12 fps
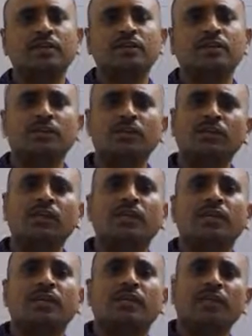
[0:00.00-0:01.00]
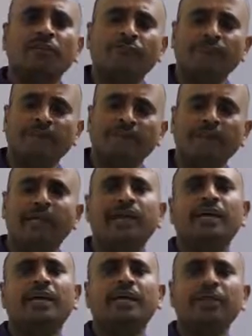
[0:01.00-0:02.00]
So every
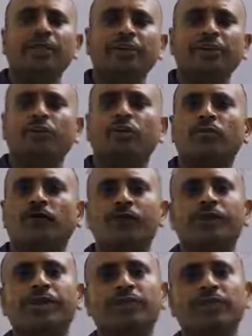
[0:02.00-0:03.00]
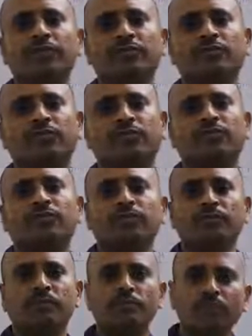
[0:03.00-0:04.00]
day, every human being will
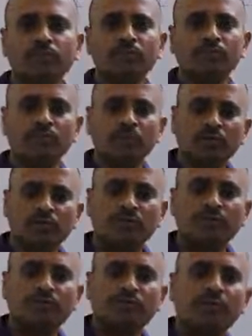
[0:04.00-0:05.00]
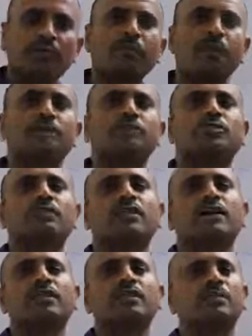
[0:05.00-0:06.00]
move from one place to
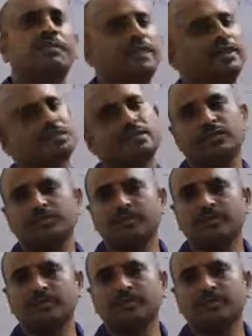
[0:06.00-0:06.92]
another place.